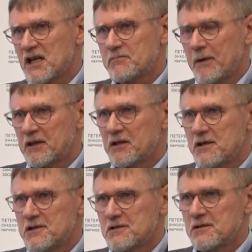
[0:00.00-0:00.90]
the
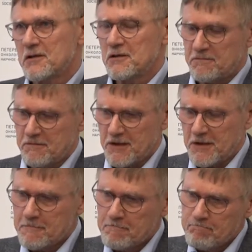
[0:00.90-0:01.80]
expectation of
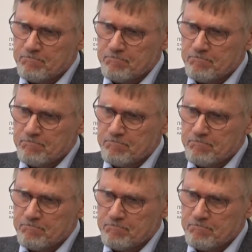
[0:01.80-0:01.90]
uh,